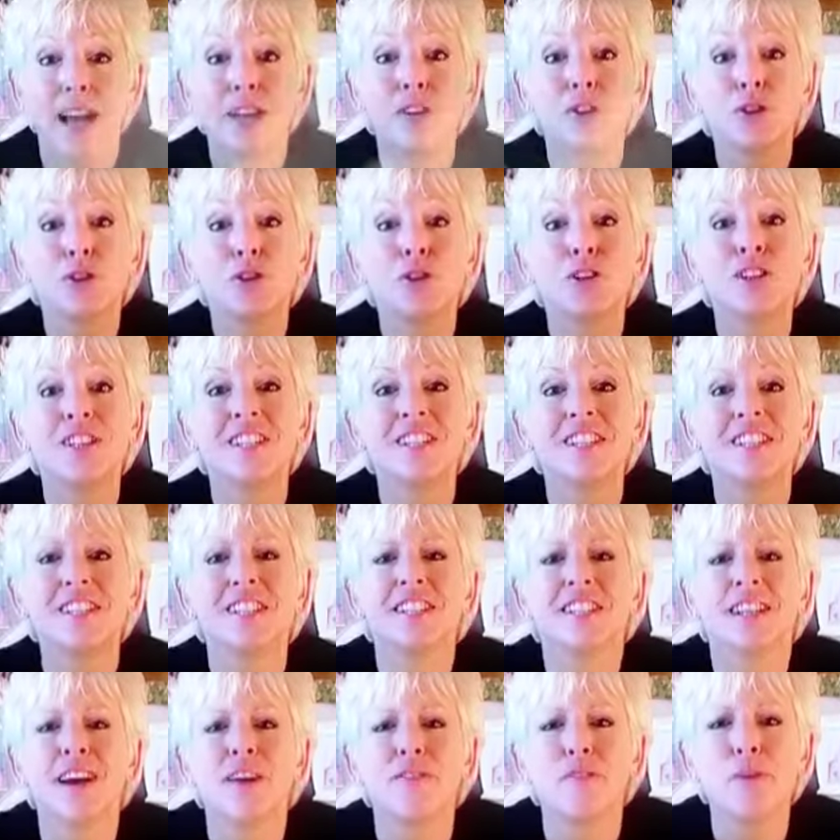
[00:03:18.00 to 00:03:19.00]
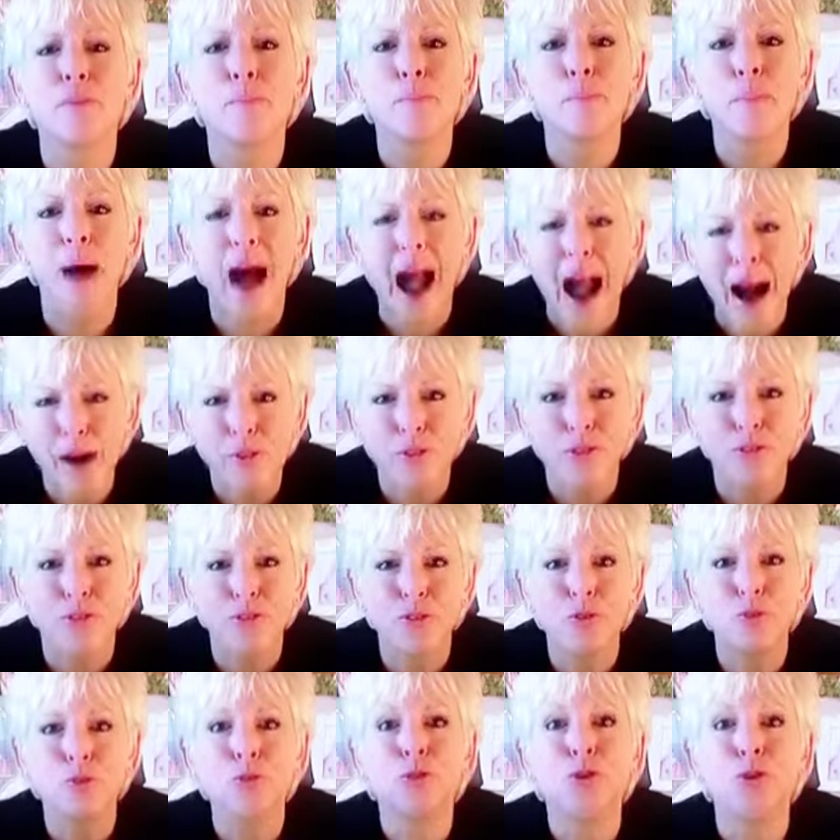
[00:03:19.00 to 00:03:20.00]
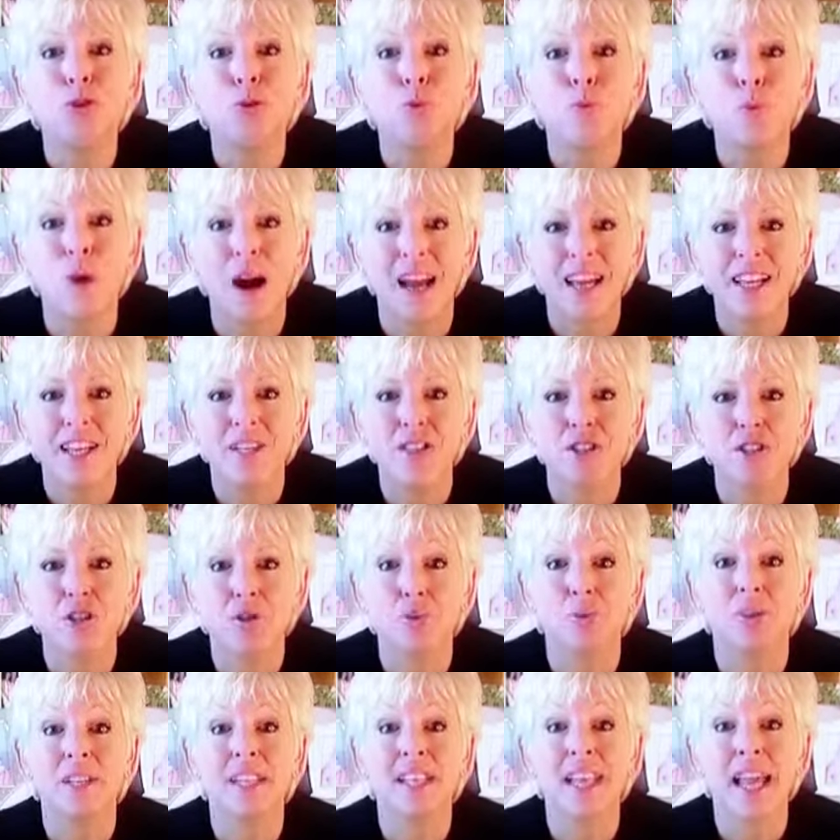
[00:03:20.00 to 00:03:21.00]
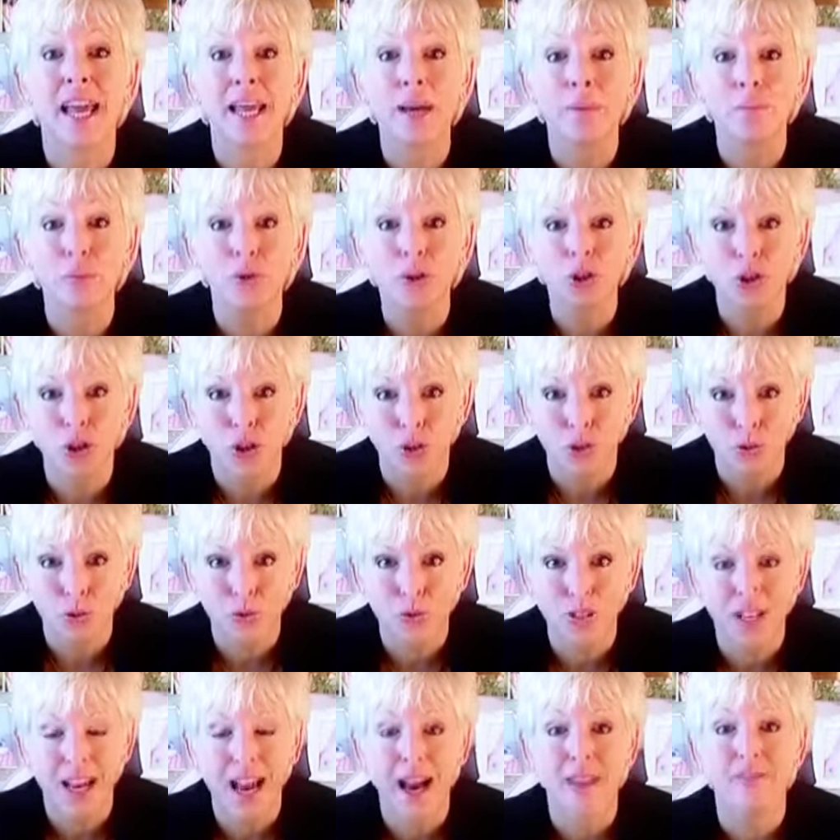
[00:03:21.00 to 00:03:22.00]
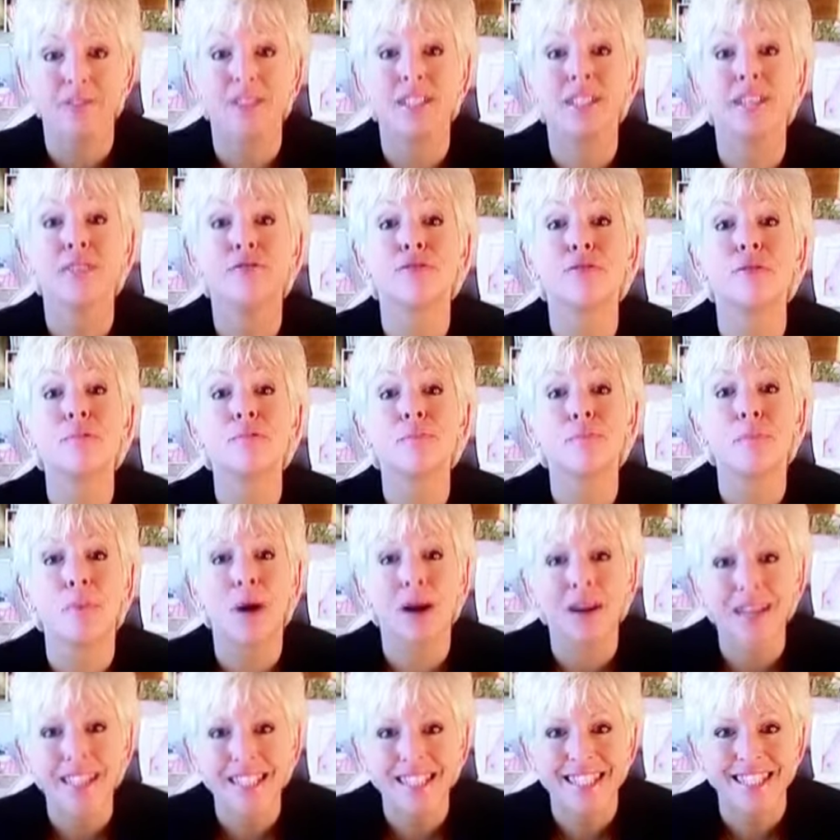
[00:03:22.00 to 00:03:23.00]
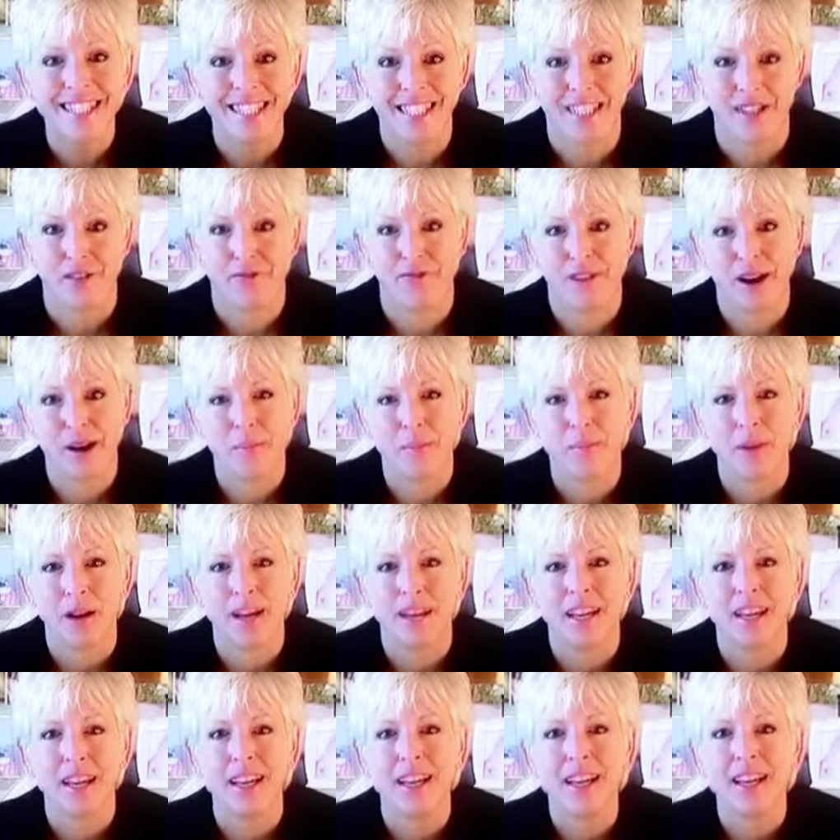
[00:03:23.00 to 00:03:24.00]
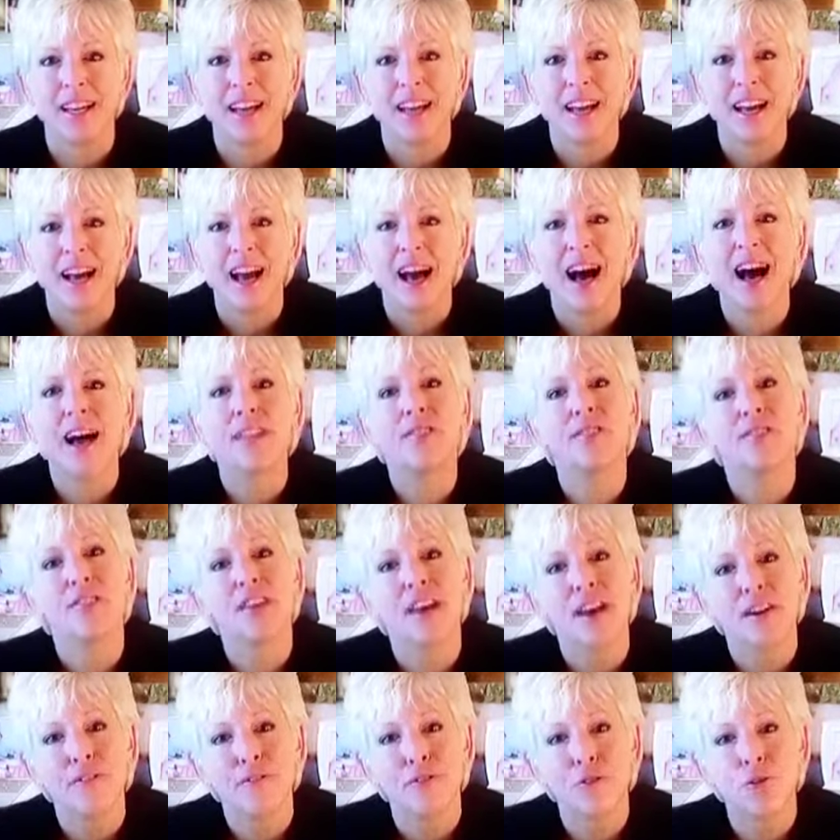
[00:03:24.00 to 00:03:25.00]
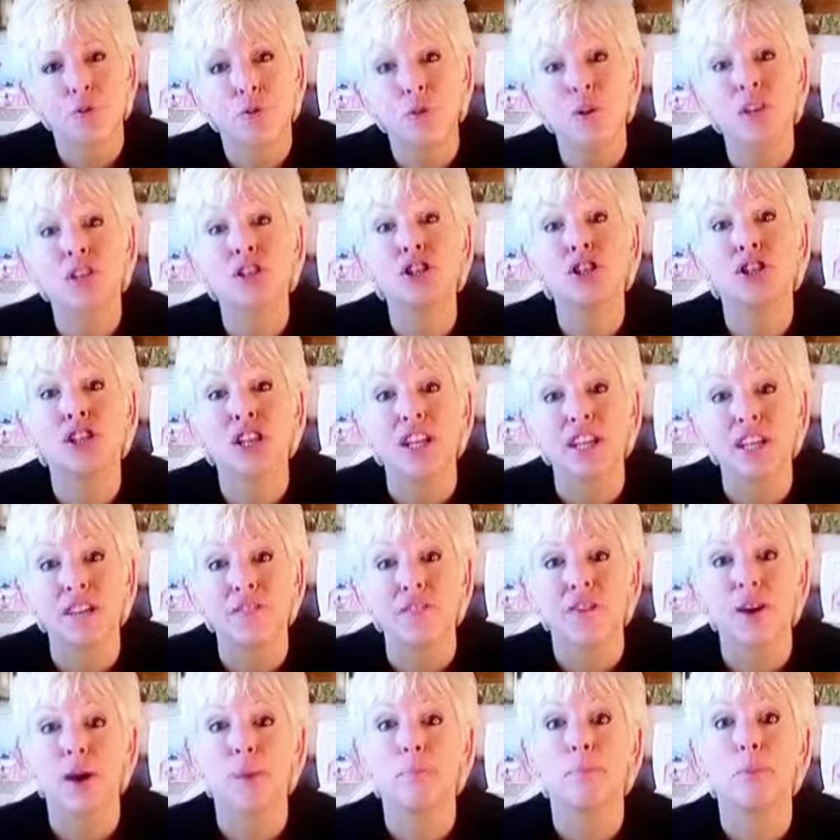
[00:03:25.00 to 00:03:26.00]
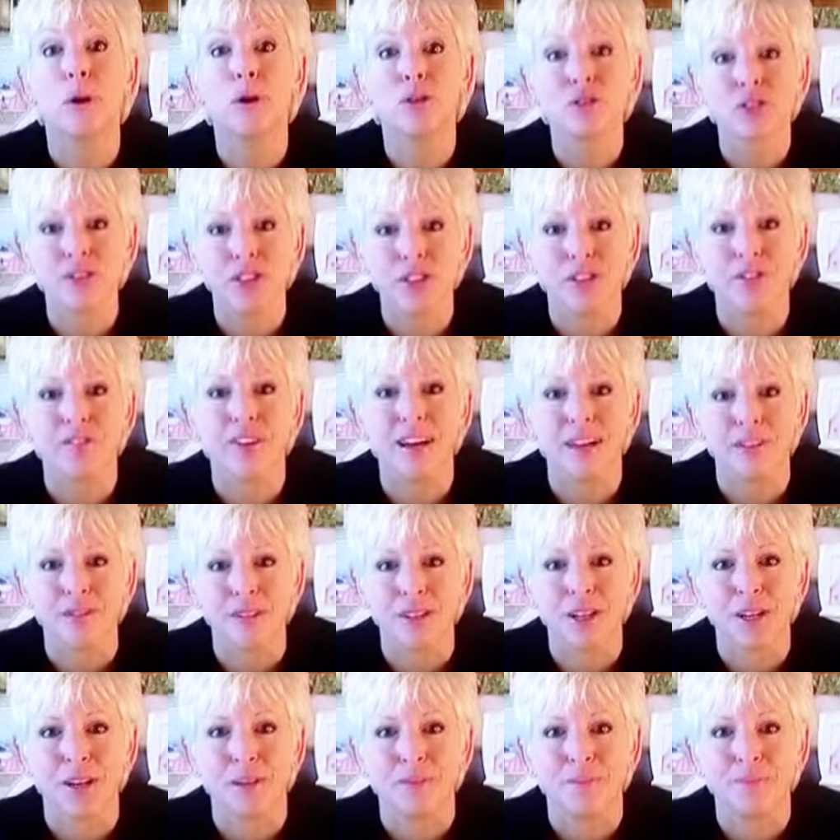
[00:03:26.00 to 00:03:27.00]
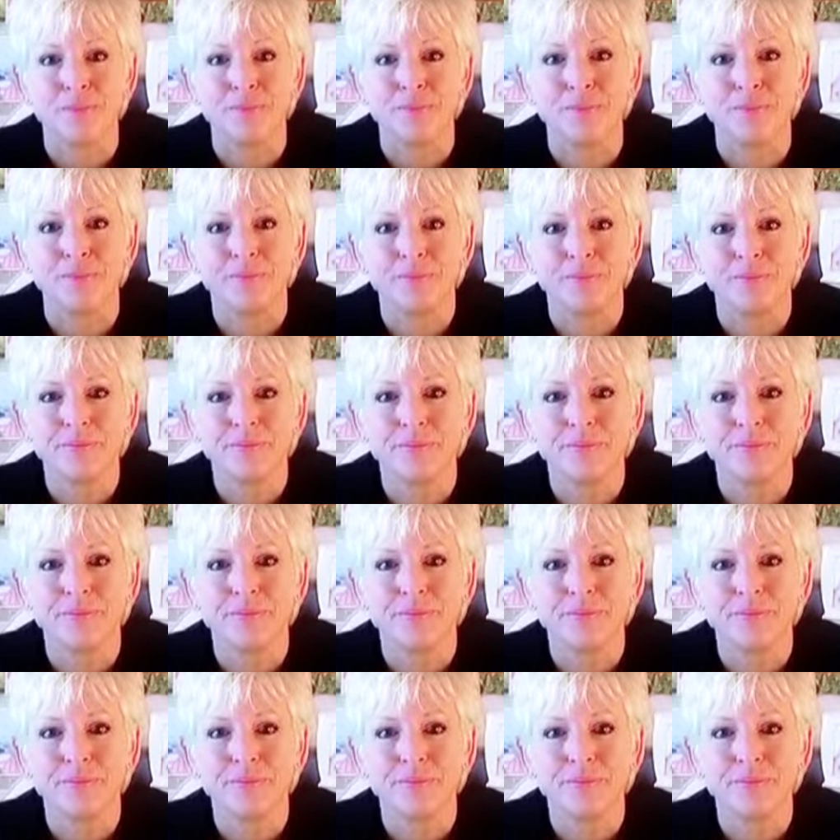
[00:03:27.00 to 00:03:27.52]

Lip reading: And you're going to discover powerful new ways to enable you to have a different mindset around money and therefore achieve a positive outcome.